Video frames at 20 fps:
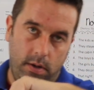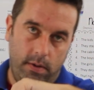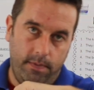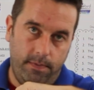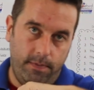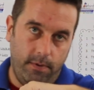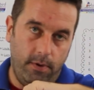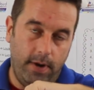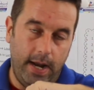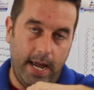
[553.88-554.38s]

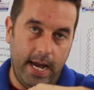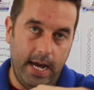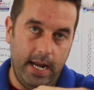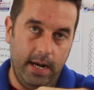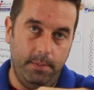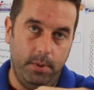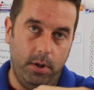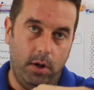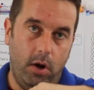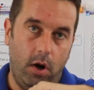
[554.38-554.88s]
for an
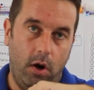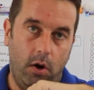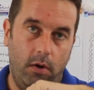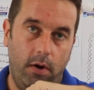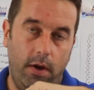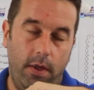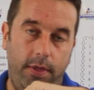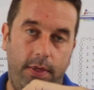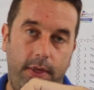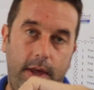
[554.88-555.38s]
animal or
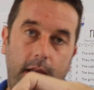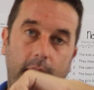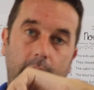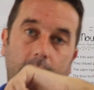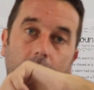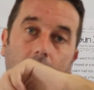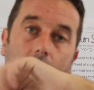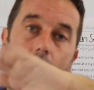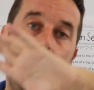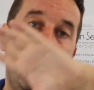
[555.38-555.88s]
a
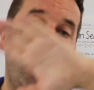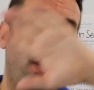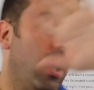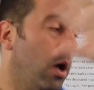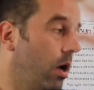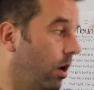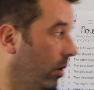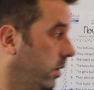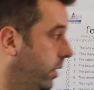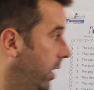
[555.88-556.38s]
thing.
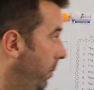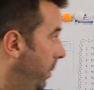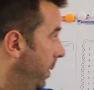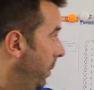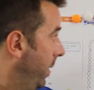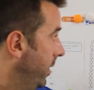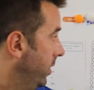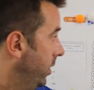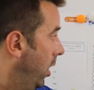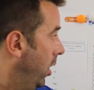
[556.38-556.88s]
Then we
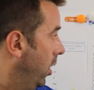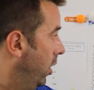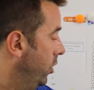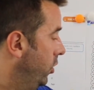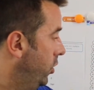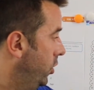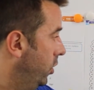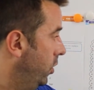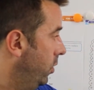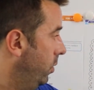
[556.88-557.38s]
went on
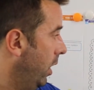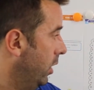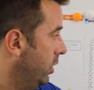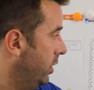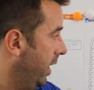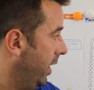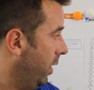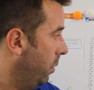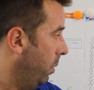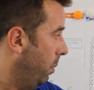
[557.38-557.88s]
to, our
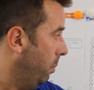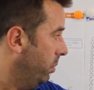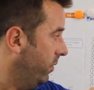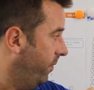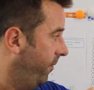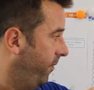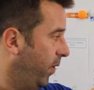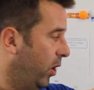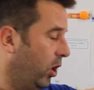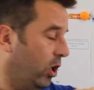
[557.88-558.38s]
second one was
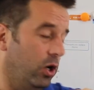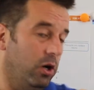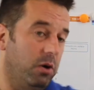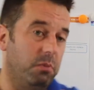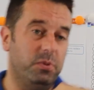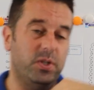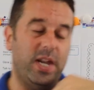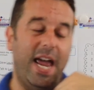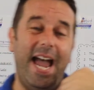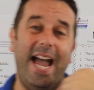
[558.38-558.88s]

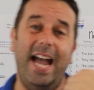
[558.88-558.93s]
verbs,